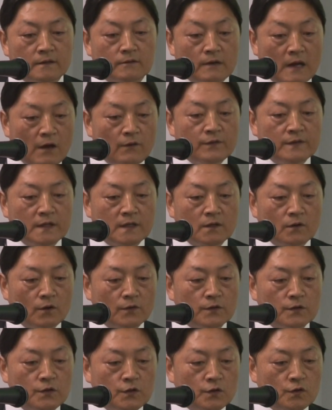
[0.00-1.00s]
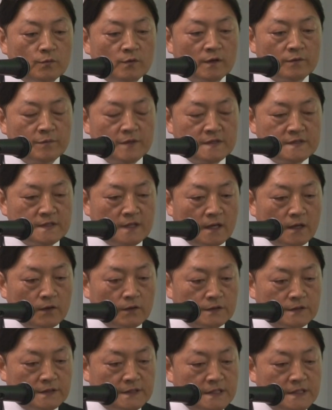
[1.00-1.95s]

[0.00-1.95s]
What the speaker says: grounding on human physiology.